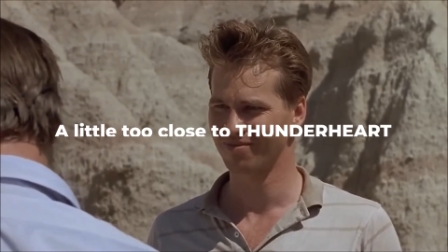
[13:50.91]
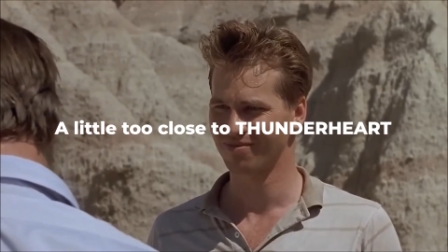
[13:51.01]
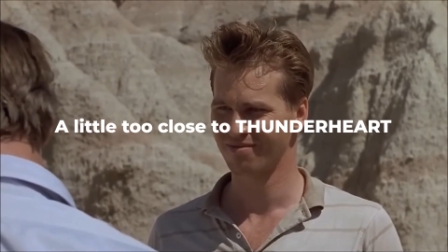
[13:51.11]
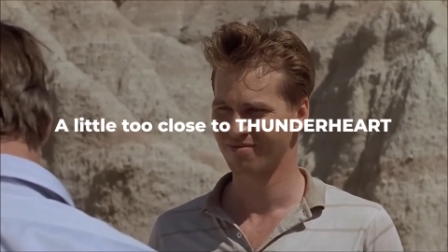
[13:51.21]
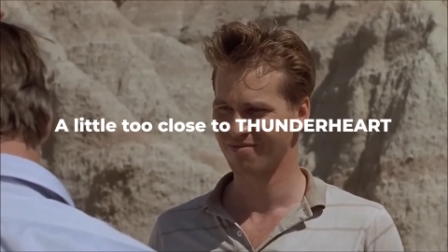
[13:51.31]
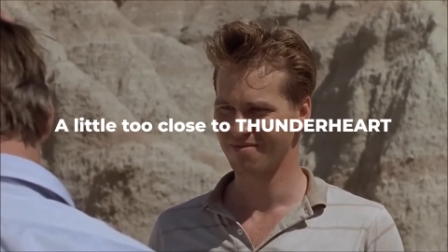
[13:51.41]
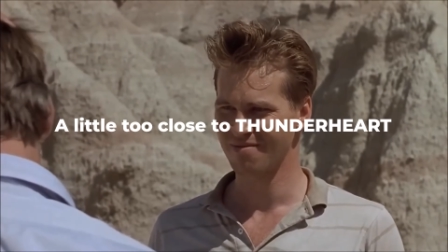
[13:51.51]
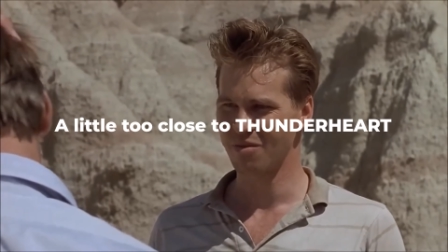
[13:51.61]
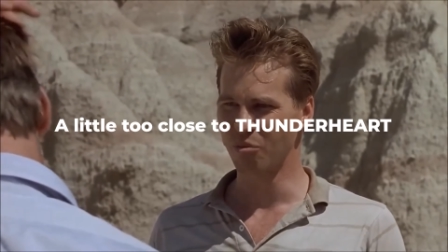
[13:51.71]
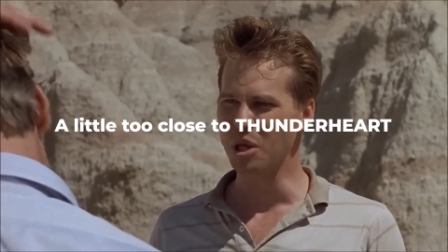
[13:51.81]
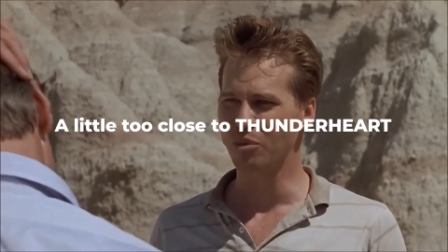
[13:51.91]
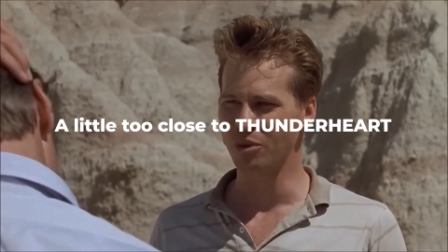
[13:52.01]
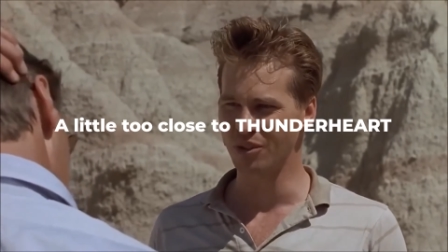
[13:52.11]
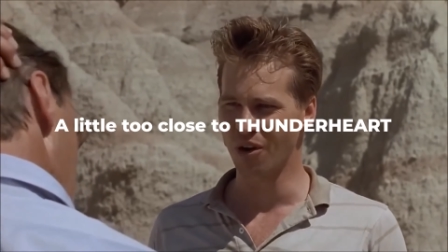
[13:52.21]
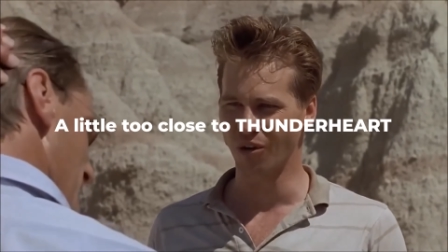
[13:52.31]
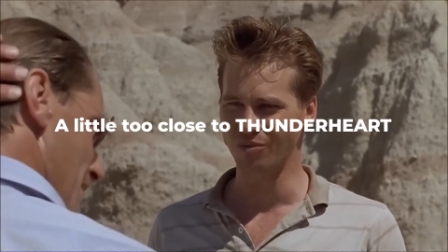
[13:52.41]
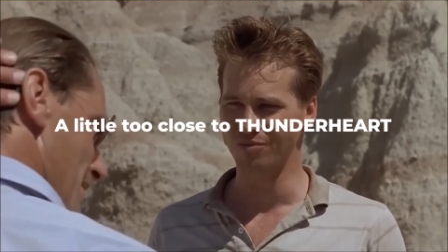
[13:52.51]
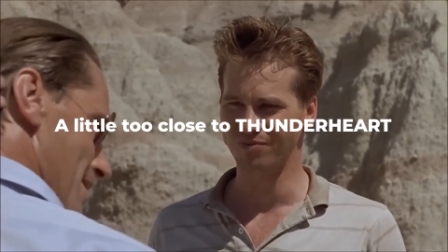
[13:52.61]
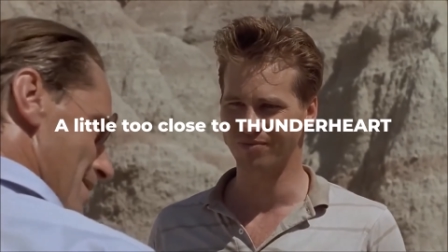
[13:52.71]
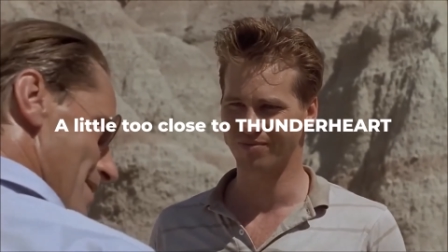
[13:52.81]
was a little, I don't want to
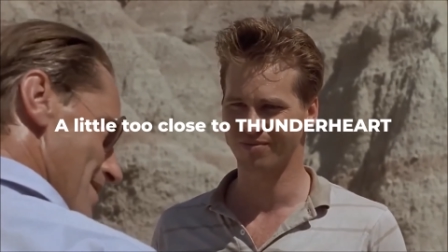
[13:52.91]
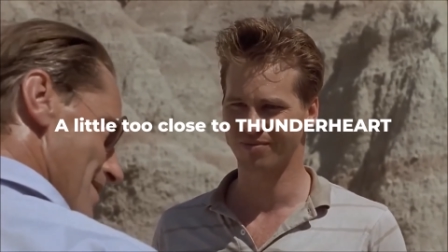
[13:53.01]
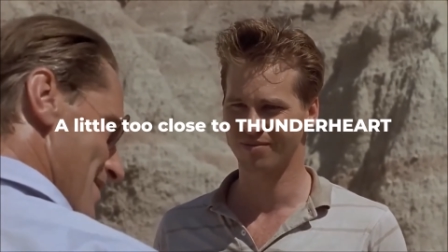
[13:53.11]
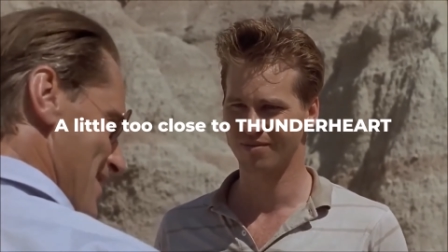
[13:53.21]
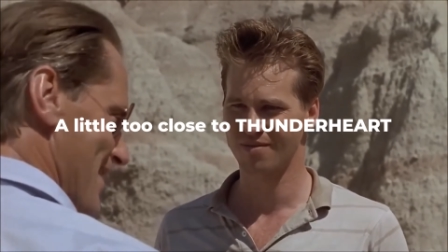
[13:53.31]
say cliche,